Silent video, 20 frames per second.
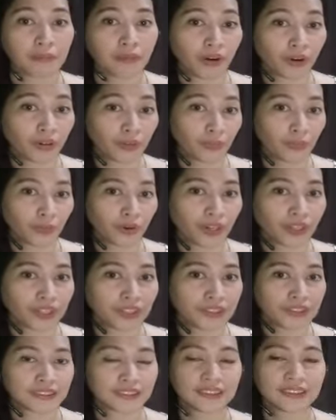
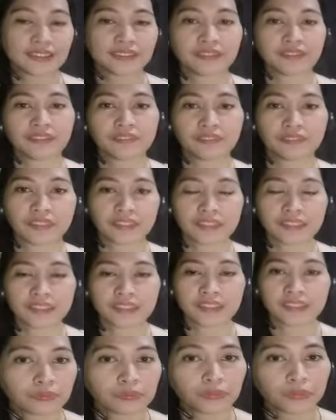onwards. So if
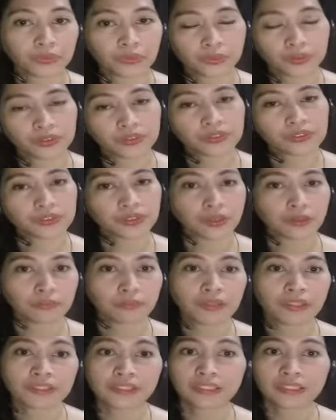it's noon. So
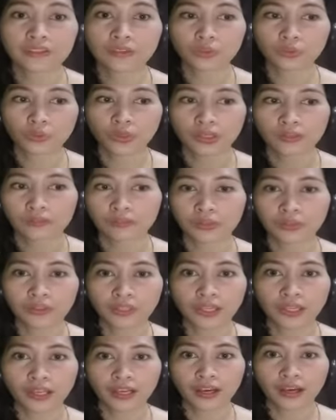but in 12 noon,
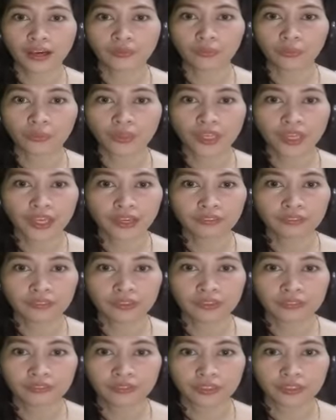we have a
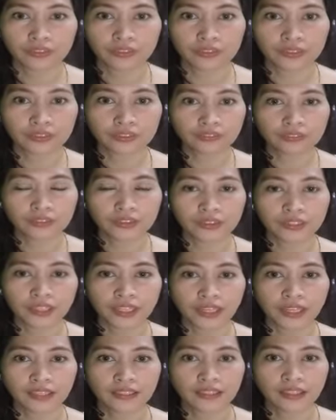different term for
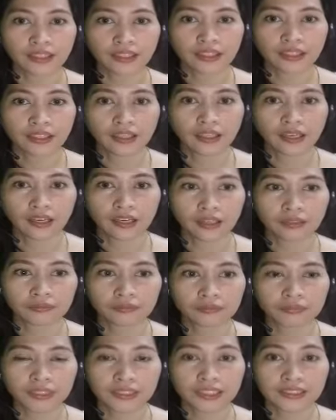that
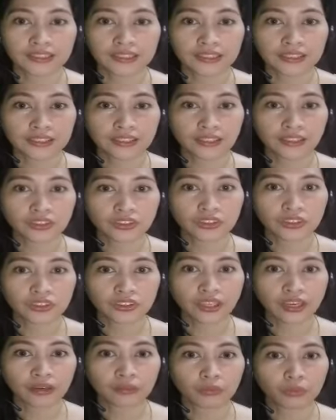because it's
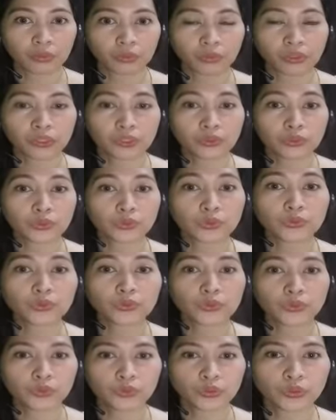lunchtime. We use
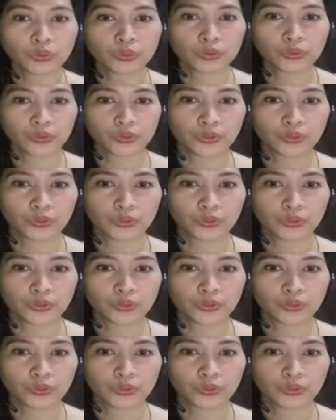udto.